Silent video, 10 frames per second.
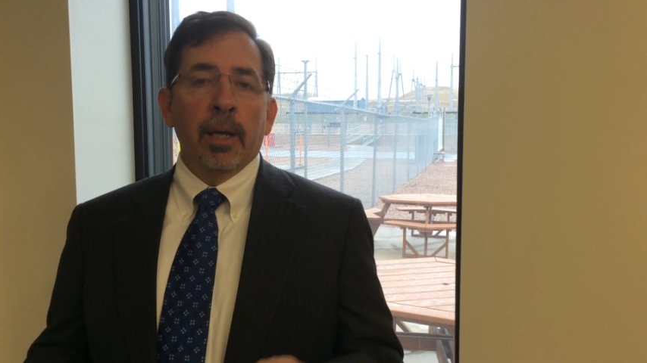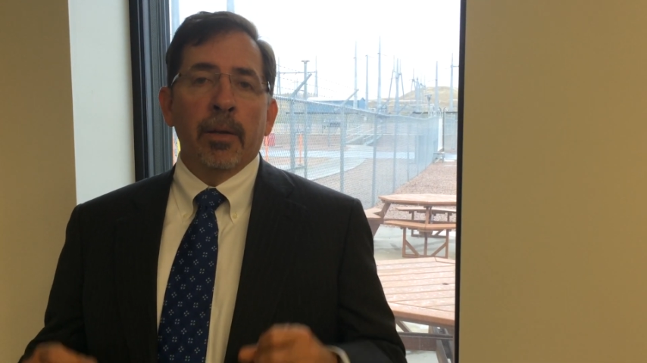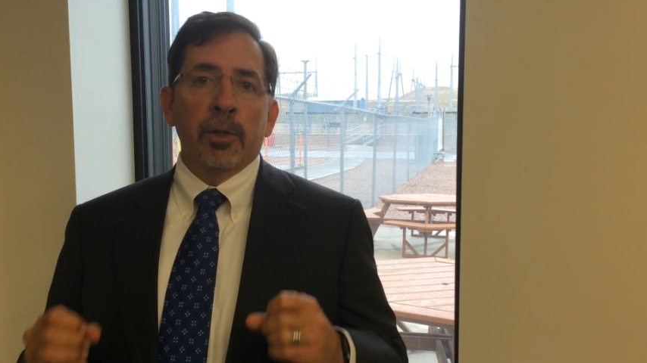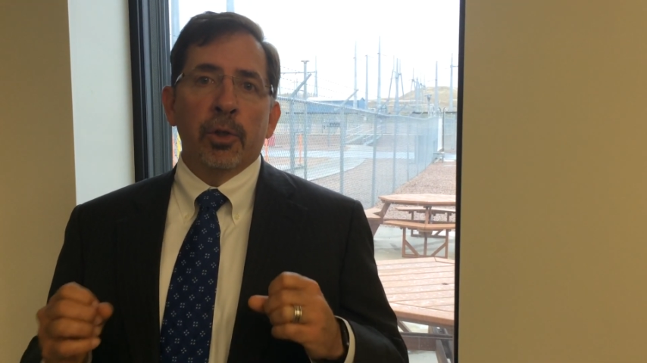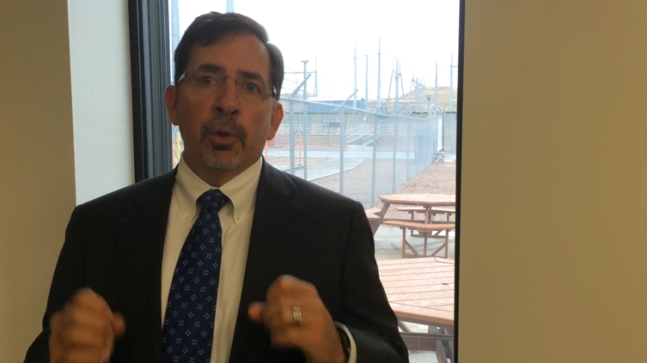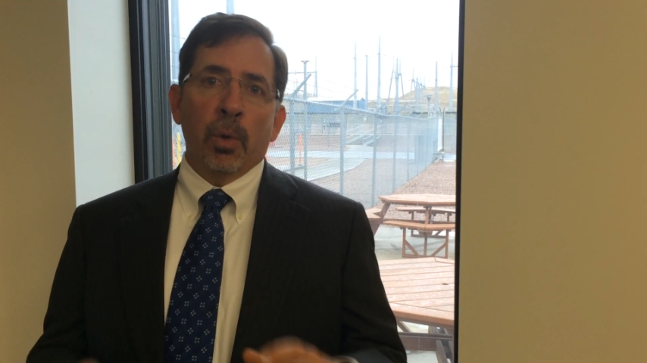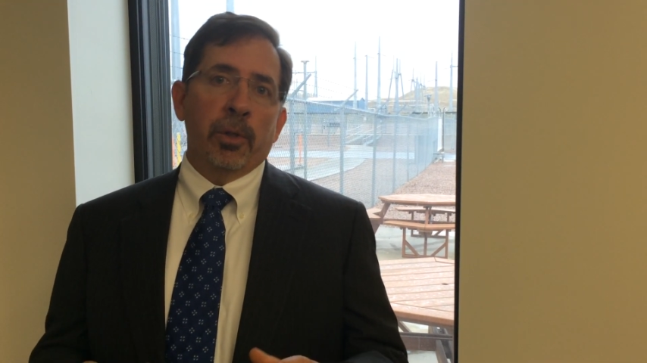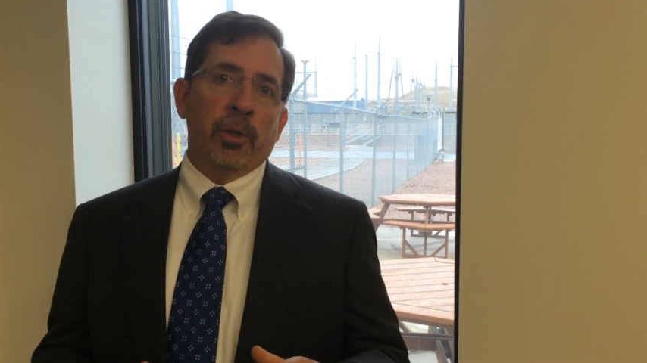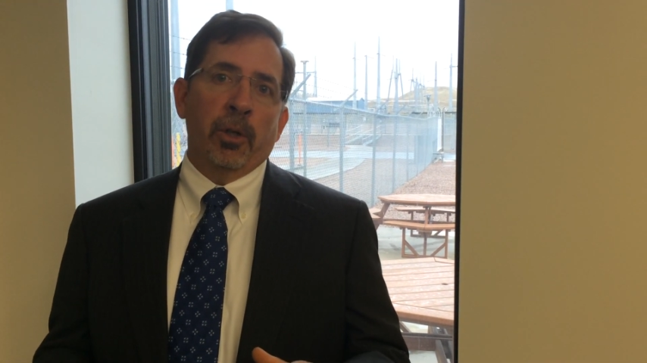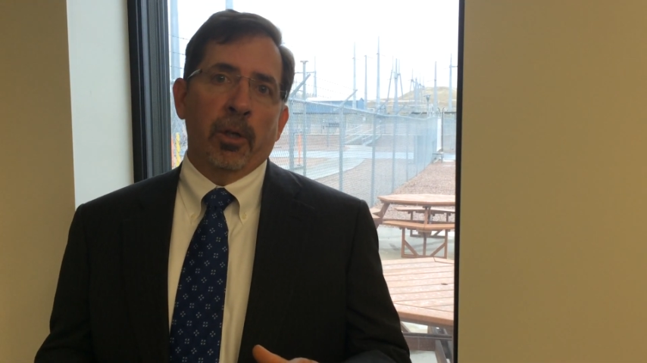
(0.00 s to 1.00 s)
And in the
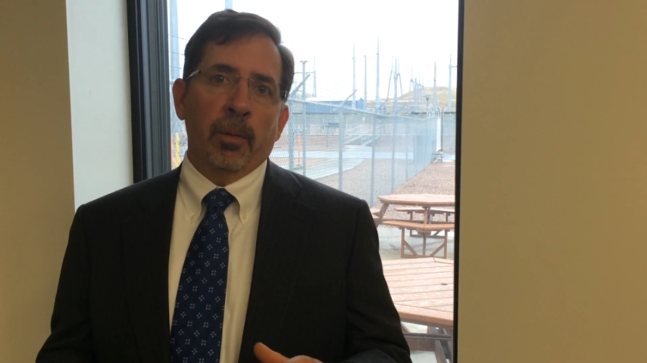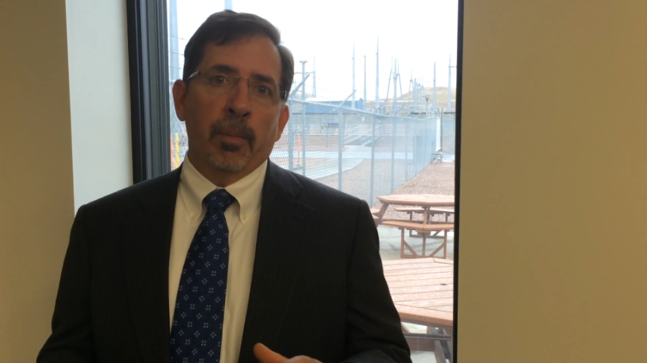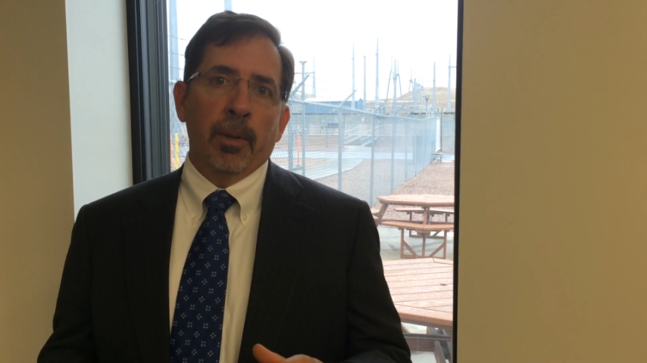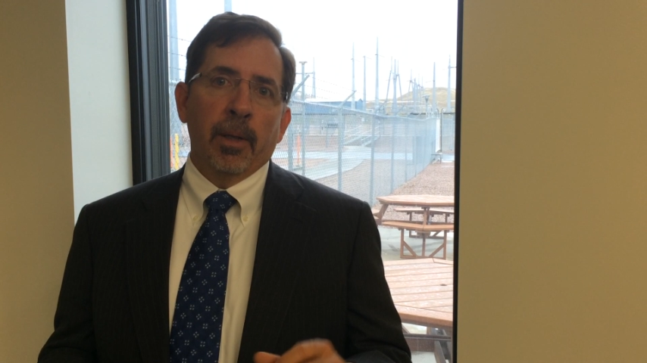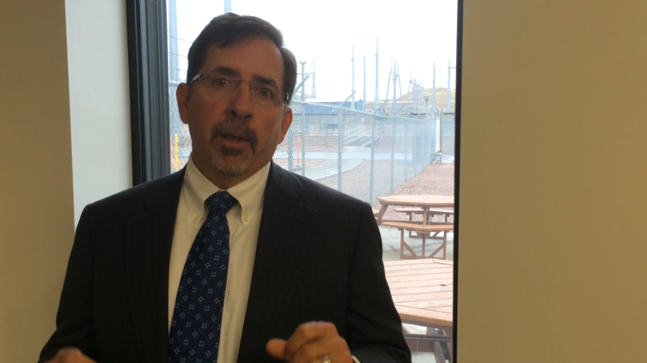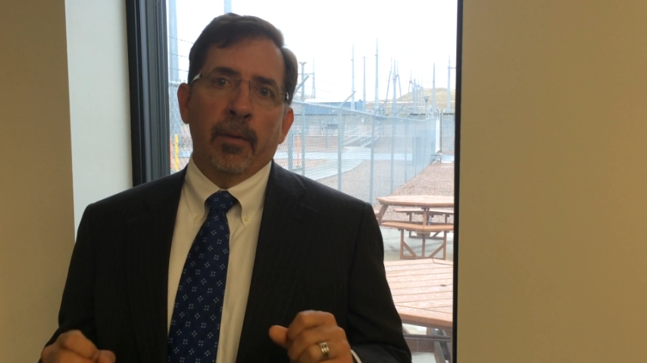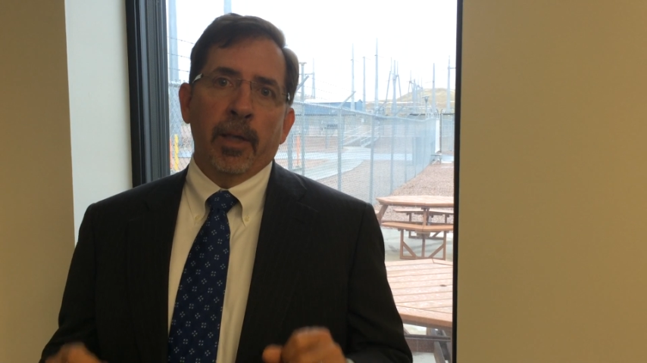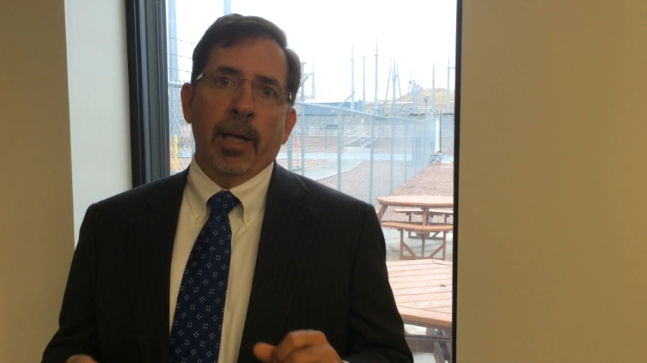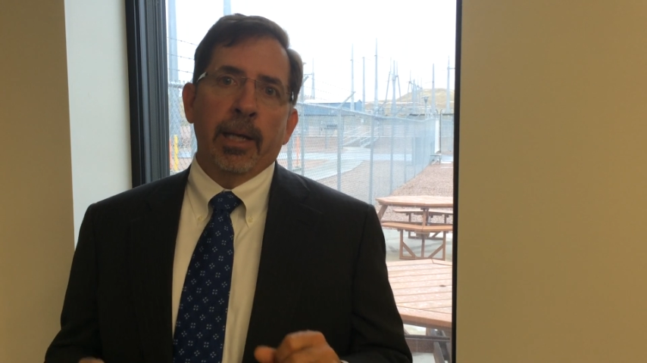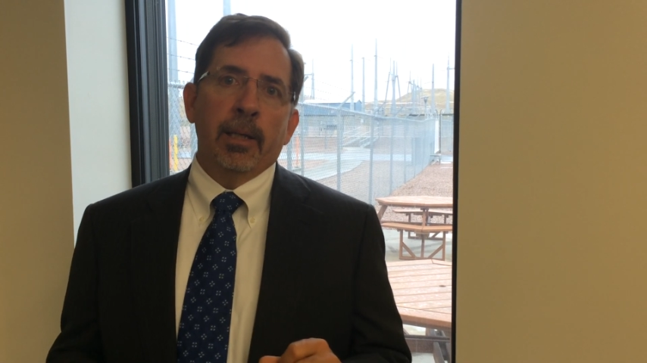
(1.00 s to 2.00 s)
short term,
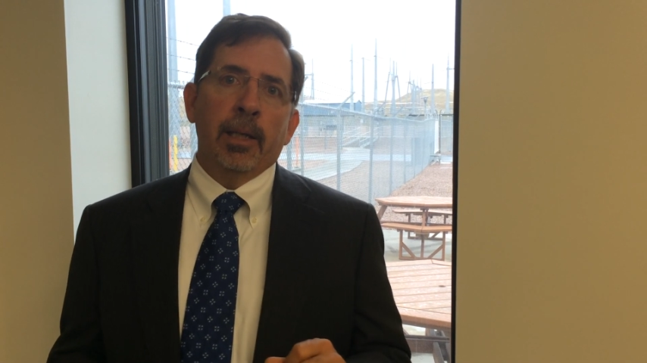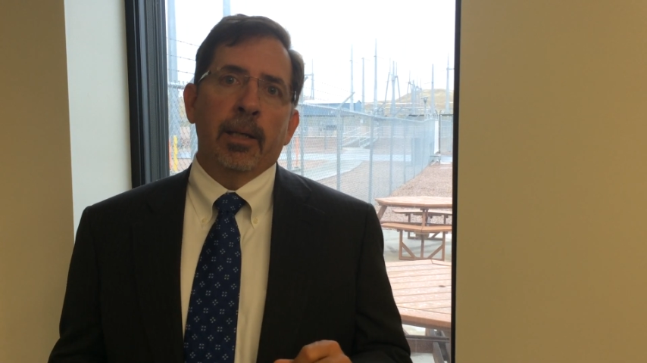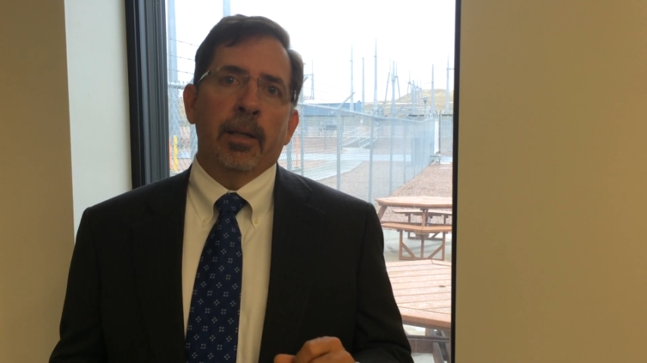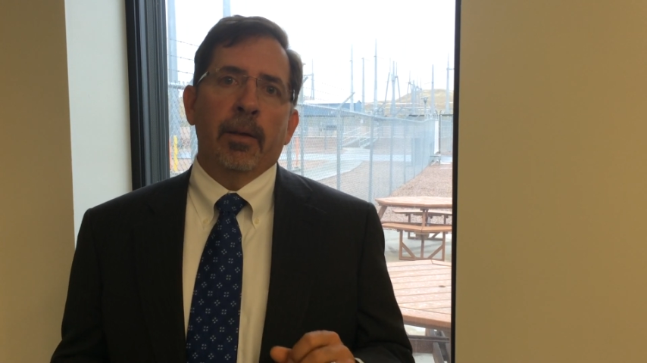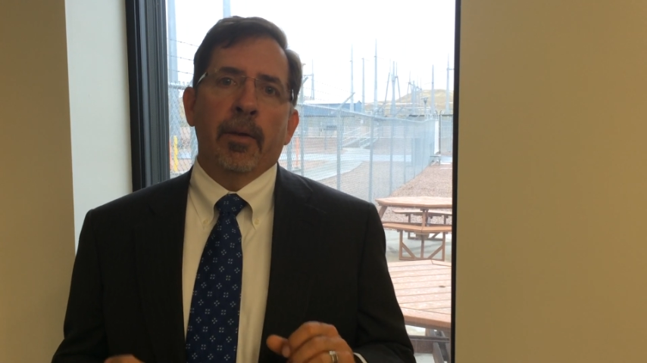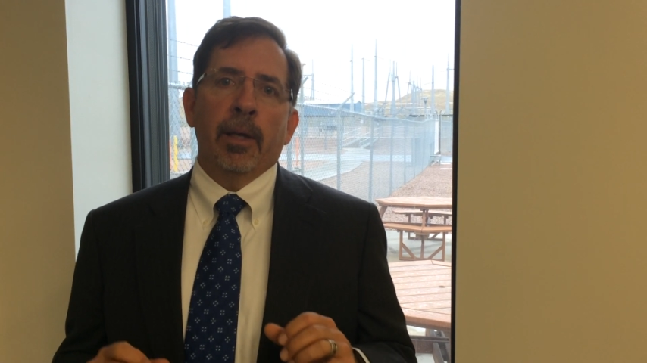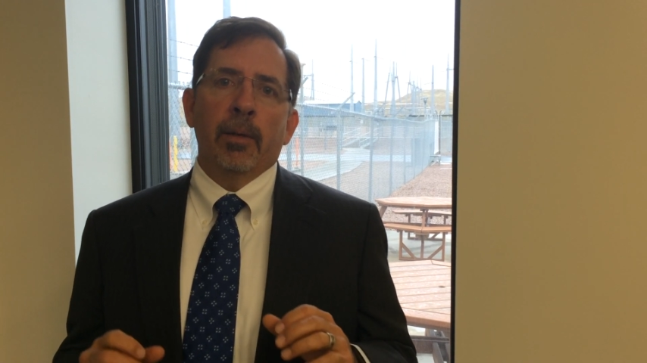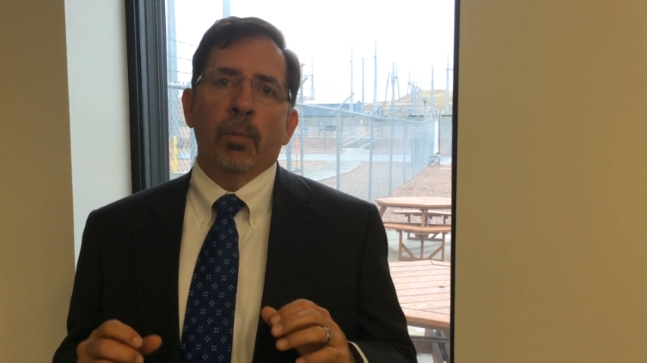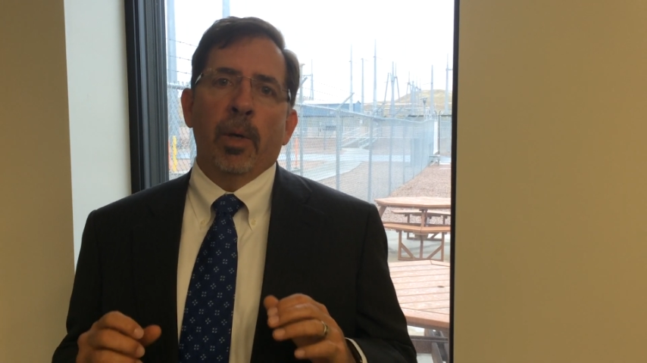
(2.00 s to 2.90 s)
the idea that